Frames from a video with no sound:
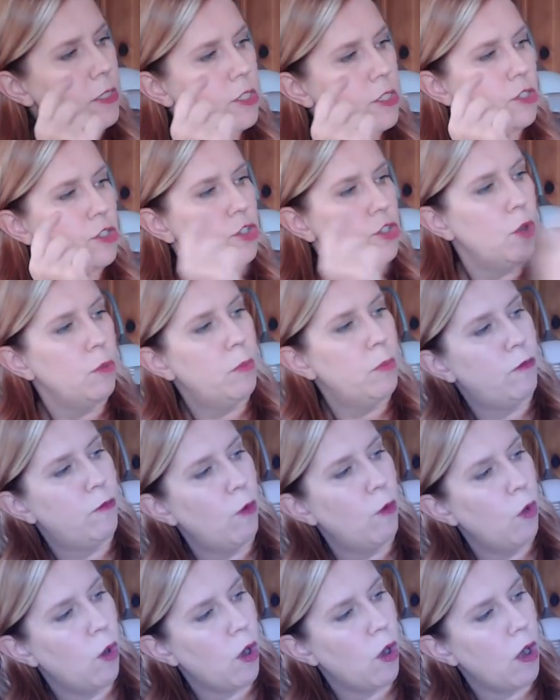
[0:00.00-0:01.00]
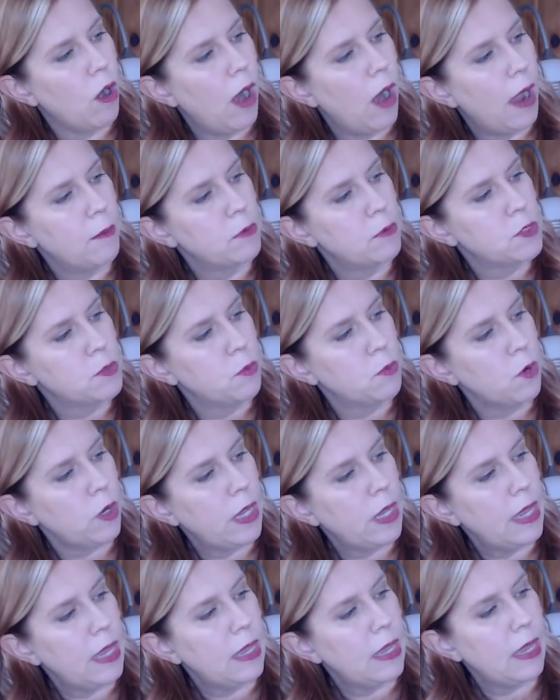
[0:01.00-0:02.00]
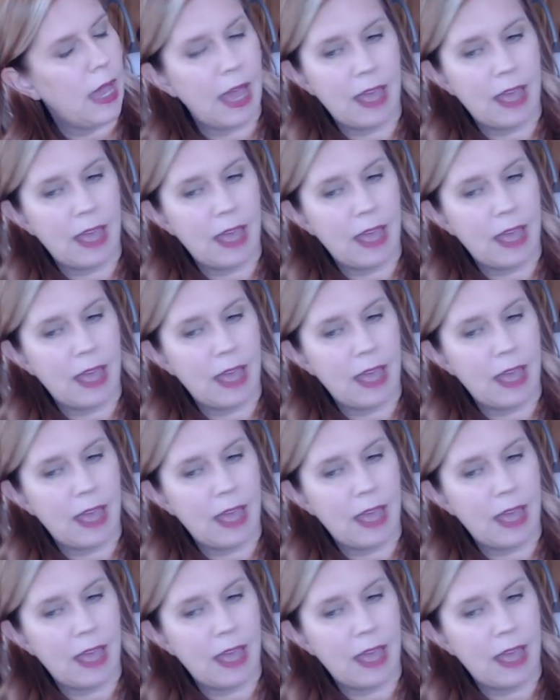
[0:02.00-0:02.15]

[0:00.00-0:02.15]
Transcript: to show before, I was working,